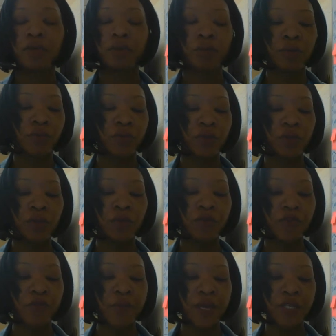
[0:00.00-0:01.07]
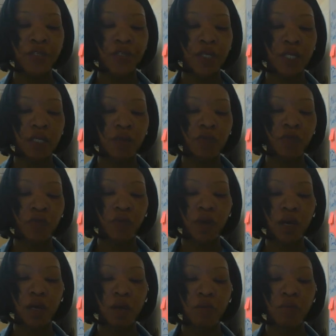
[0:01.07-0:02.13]
the review information
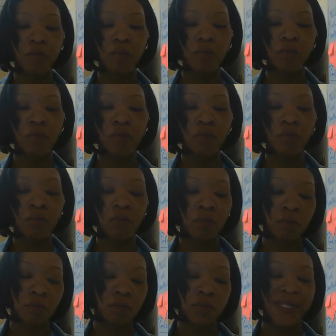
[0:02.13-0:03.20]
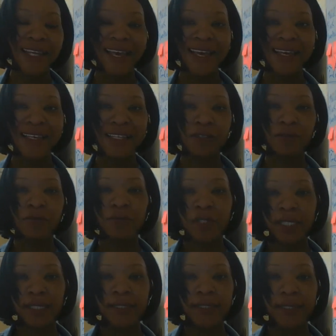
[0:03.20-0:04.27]
from 9 through
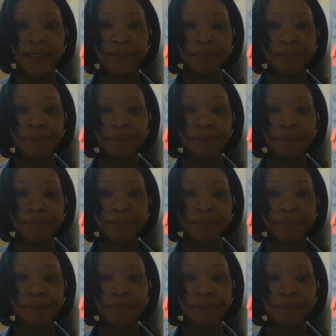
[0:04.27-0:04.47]
16.